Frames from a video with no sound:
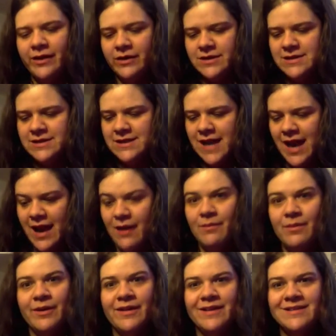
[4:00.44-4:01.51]
it'll stay,
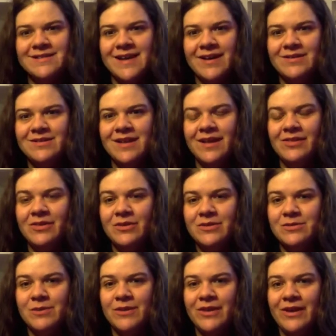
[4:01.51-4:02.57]
but it
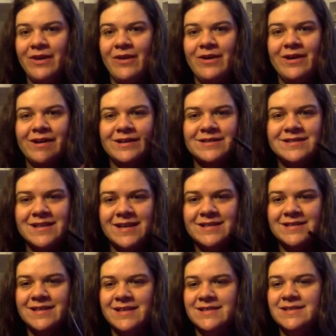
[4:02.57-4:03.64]
looks really good and it's
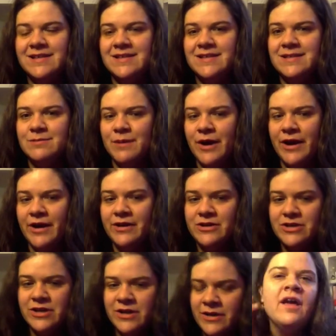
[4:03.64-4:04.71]
nice and easy to
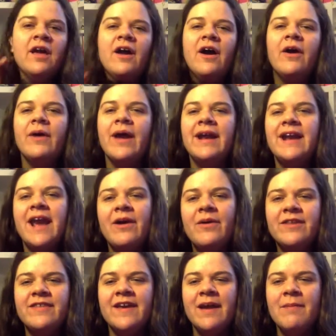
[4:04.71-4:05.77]
smudge. Okay, now
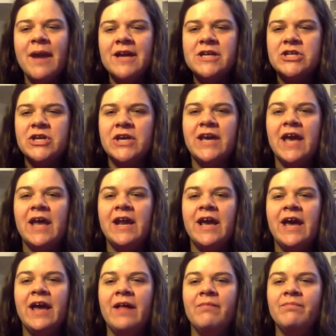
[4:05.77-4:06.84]
I think I'm actually
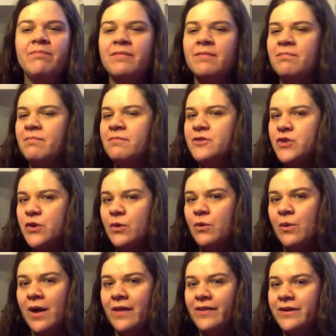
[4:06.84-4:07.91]
gonna
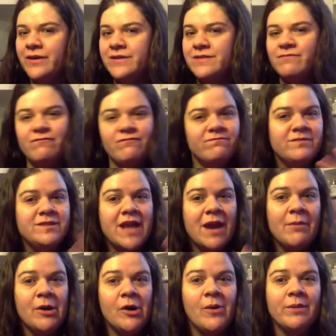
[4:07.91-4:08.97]
do a little
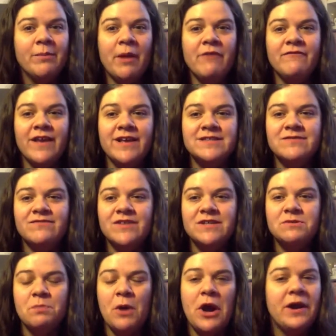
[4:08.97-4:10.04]
demo on my face of
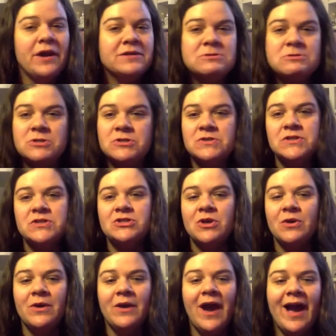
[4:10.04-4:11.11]
these products just to
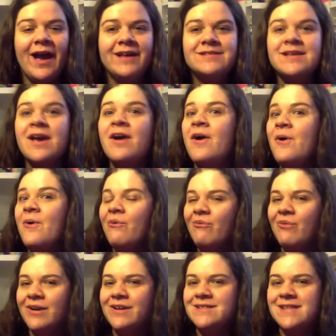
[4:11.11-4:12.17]
show you guys
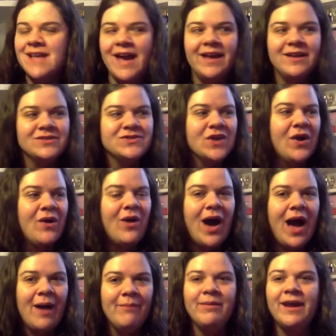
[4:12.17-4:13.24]
what it's like. So
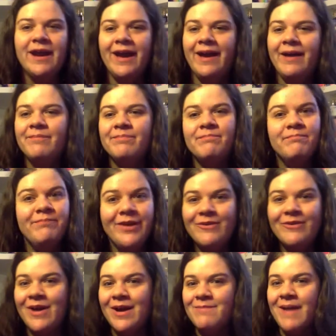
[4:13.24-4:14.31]
I'm gonna
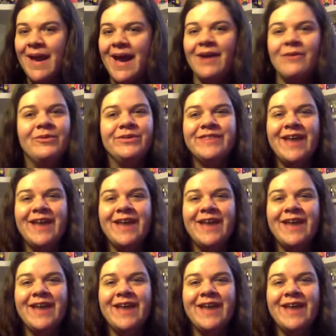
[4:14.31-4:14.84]
be right back with